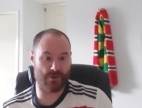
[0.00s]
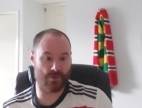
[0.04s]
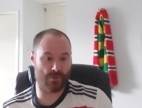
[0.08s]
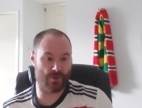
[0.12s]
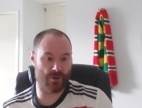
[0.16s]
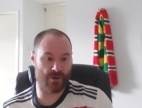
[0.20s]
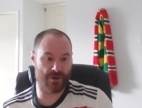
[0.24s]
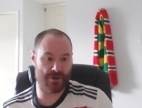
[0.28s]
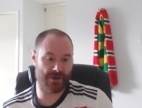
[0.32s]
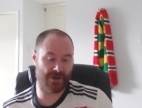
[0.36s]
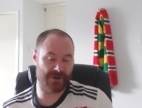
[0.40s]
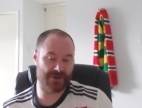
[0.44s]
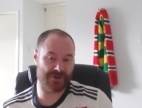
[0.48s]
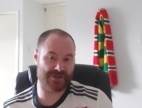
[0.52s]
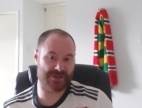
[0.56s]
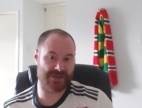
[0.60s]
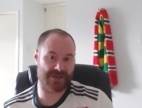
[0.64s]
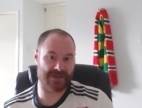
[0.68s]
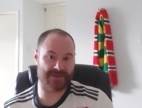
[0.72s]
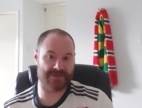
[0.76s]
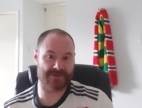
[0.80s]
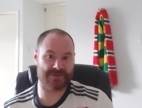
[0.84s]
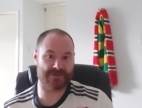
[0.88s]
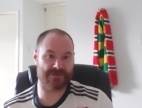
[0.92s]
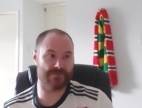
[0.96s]
weren't on
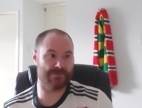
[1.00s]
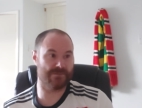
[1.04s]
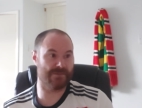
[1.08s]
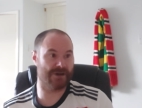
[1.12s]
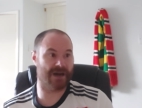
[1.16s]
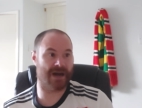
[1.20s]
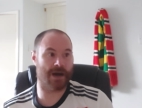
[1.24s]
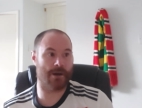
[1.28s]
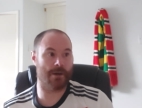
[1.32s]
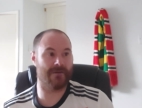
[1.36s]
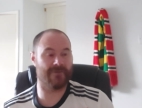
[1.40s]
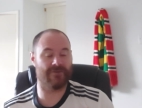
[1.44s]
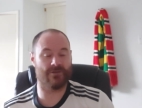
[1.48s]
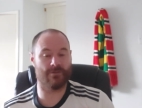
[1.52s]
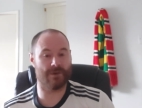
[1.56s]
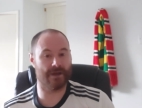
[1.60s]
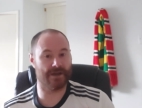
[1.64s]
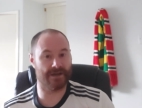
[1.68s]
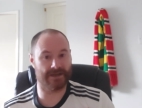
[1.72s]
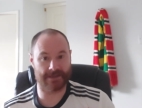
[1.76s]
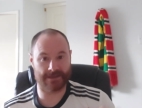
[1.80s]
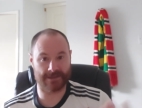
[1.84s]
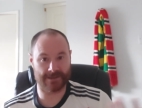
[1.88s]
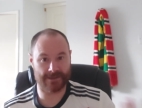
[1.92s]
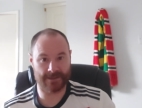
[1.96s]
chance number however
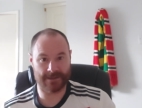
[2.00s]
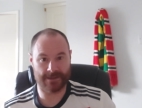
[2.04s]
many